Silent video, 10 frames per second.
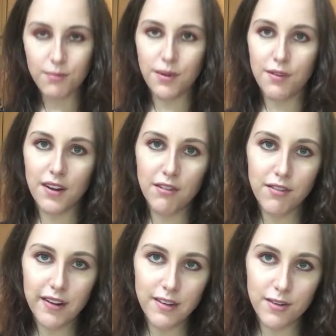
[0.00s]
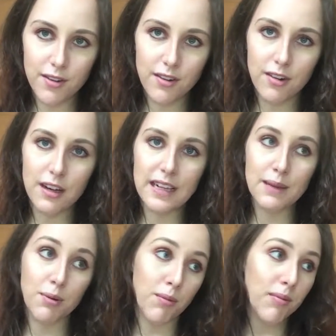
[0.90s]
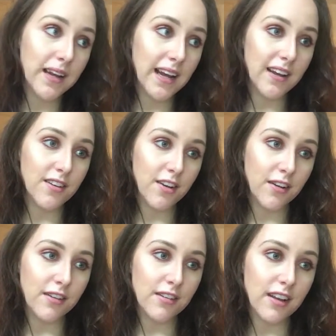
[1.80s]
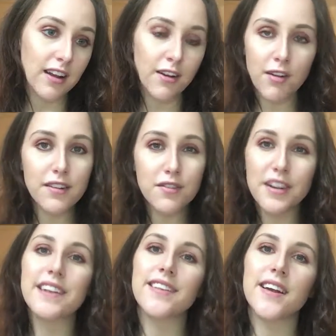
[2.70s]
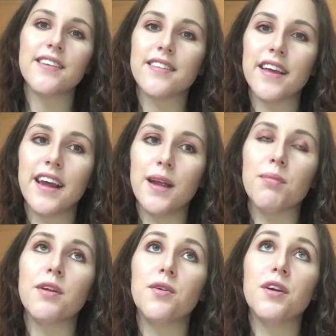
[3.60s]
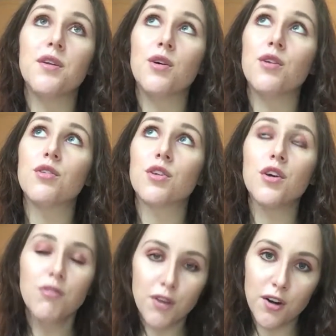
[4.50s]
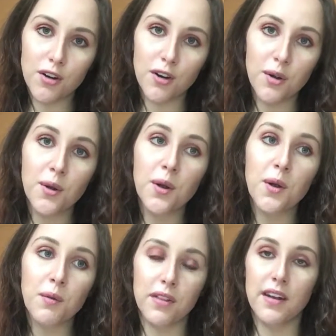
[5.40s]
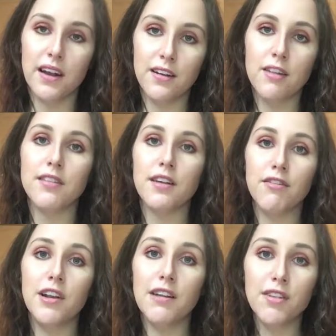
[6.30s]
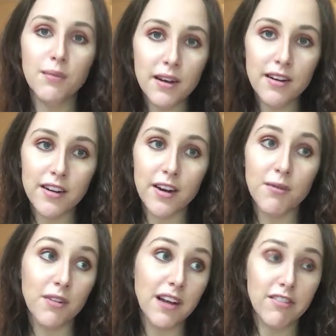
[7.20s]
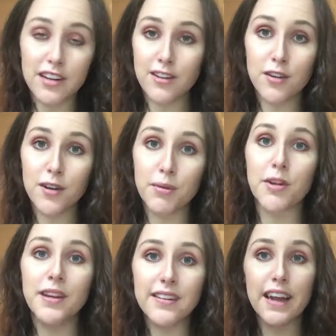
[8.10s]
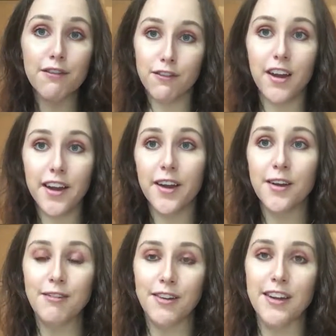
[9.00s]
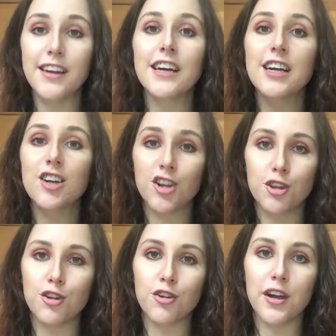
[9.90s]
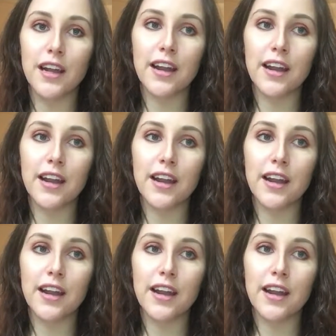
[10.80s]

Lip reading: My favourite restaurant is probably Nando's, and I know that's really sad to say, but you cannot go wrong with a Nando's. And if you live in America, I'm really sorry, but you need to get a flight over just to try it.